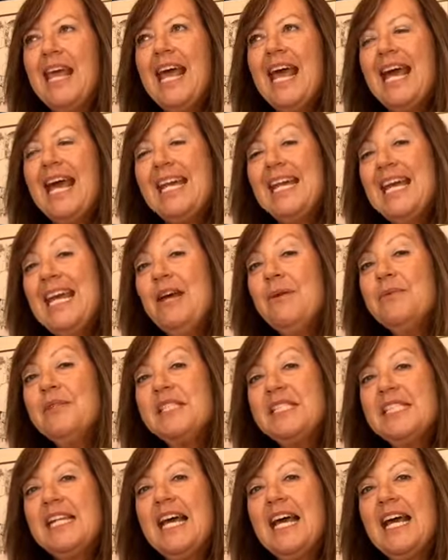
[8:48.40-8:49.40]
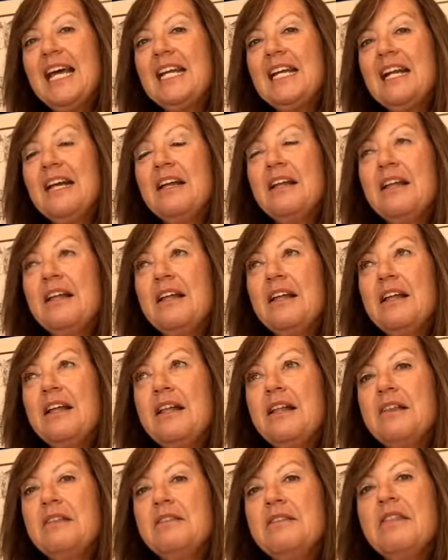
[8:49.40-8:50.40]
and he was saying
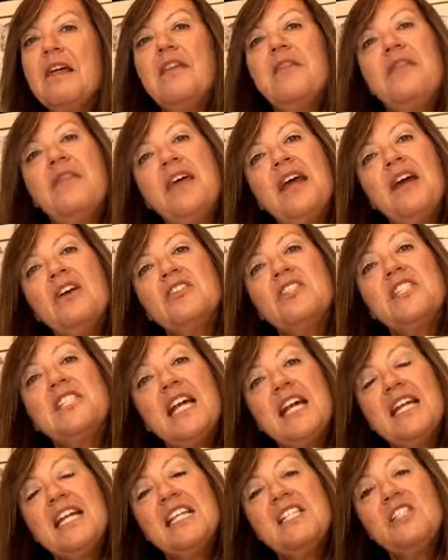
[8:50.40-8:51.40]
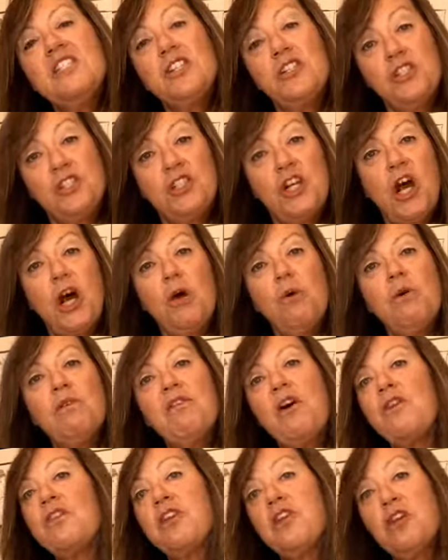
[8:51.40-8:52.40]
that their studies show of
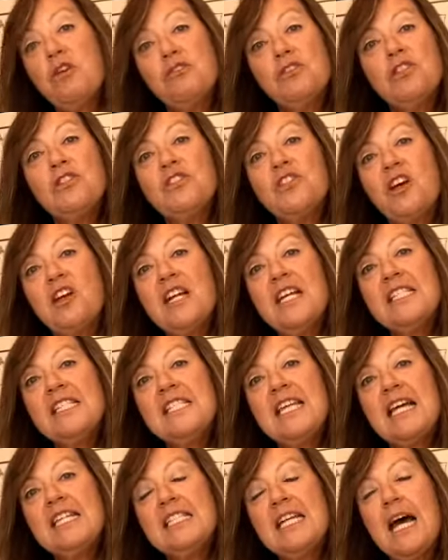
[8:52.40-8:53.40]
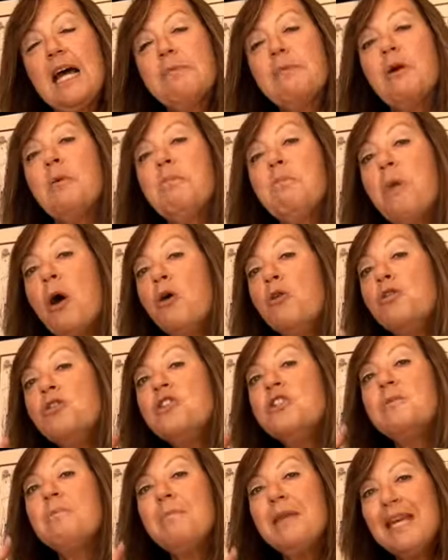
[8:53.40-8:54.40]
all the users on Insight Timer,
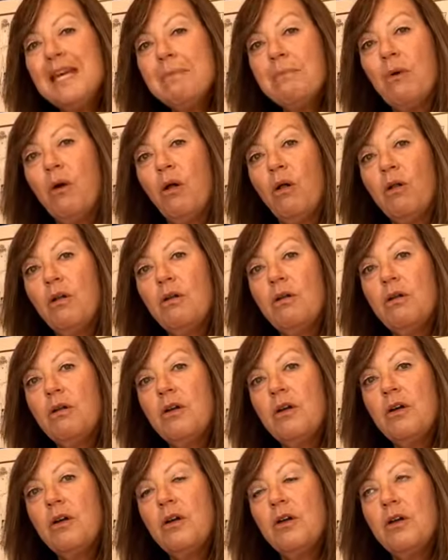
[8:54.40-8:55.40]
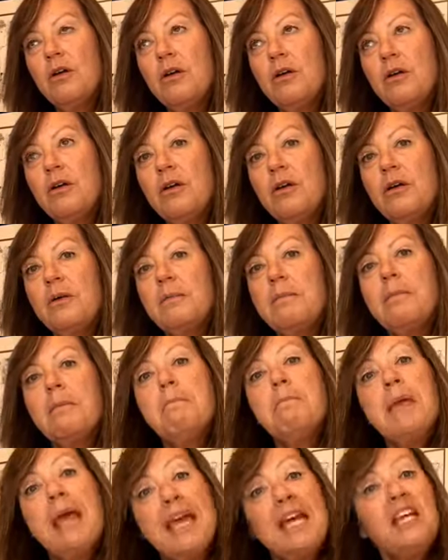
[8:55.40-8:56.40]
most people
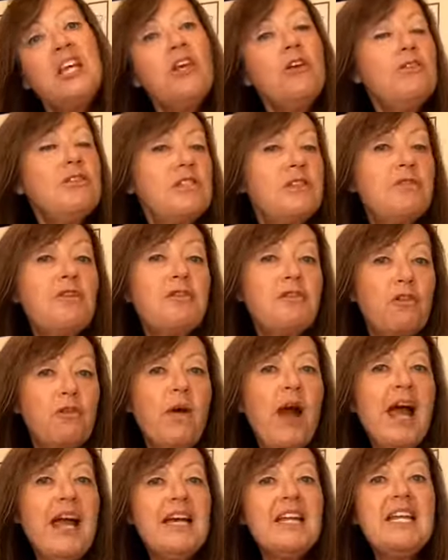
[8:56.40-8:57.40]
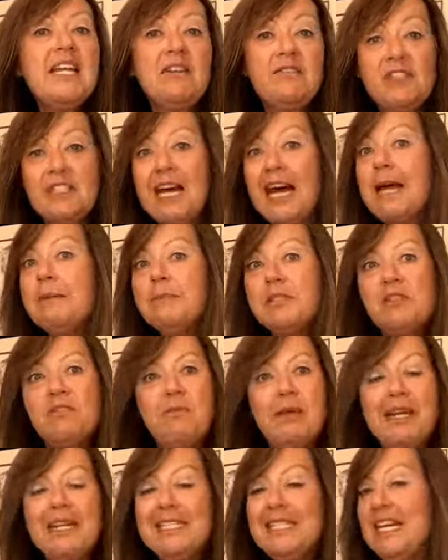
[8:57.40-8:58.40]
make use of a variety of types of
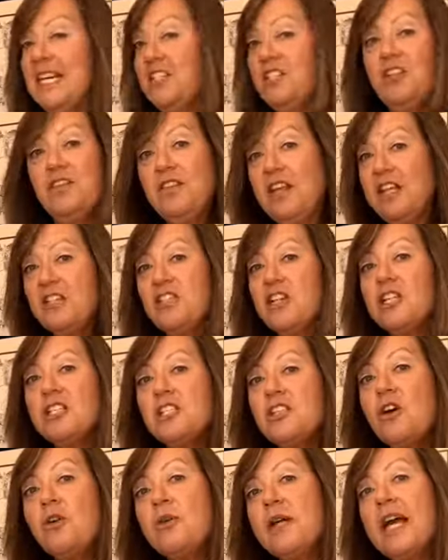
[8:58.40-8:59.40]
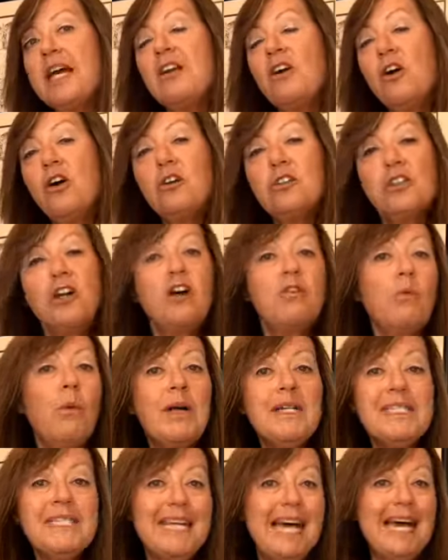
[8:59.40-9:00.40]
meditation. They just don't get hooked on
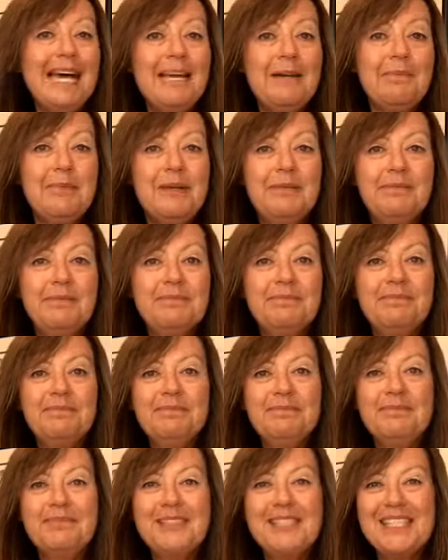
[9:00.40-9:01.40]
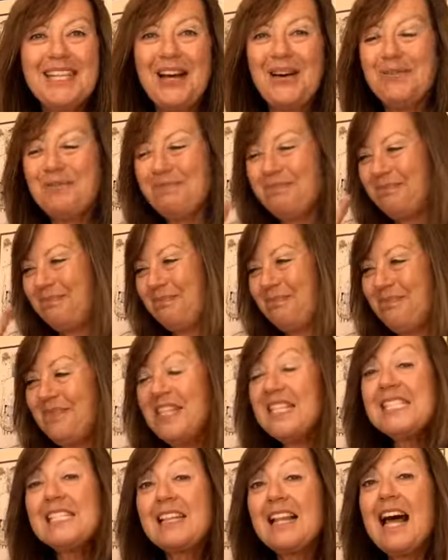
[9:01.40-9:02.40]
one type. So
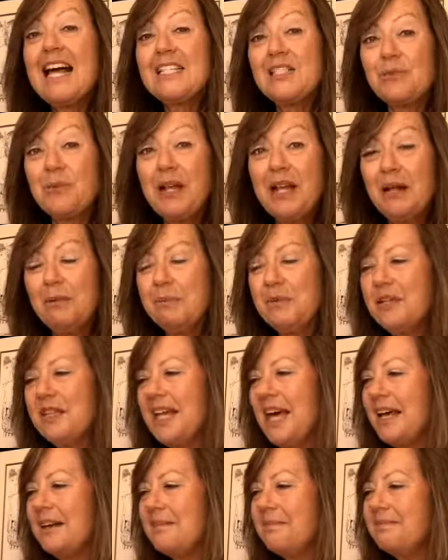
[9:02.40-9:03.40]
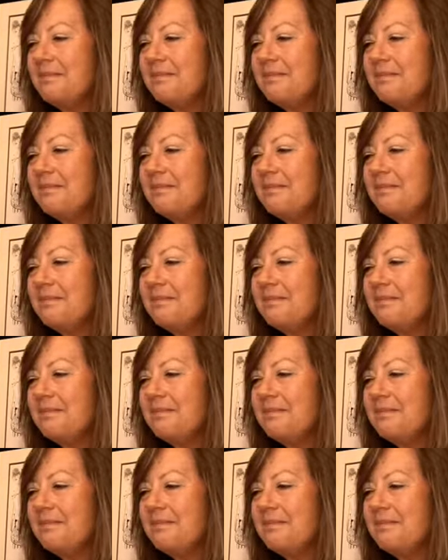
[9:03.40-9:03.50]
this class will help with that.